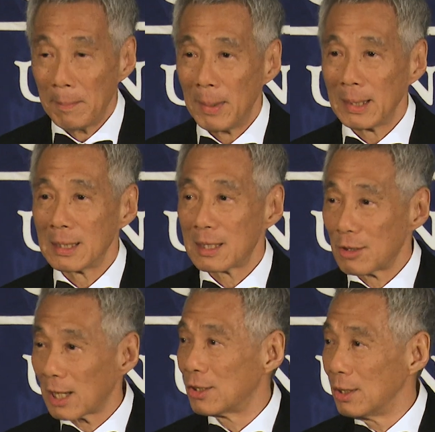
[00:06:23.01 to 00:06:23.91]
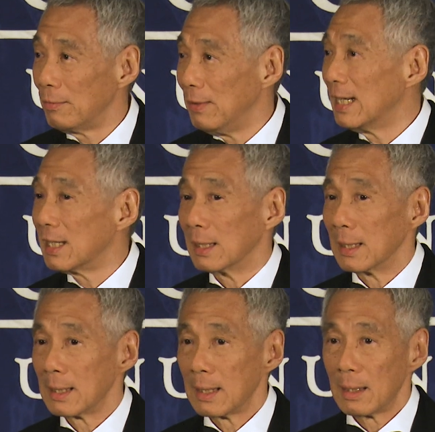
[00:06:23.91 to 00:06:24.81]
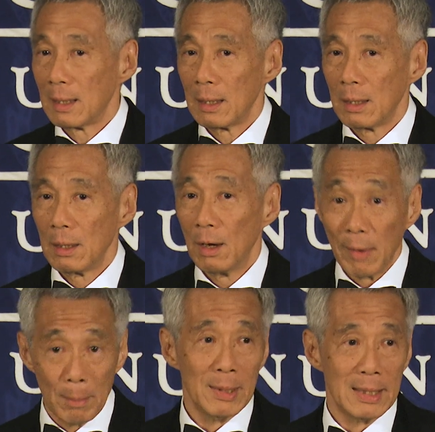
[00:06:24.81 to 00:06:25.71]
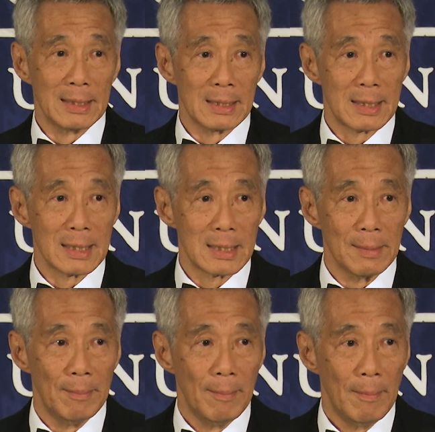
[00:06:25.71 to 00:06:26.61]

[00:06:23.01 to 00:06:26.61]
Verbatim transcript: but a structural feature of our political system.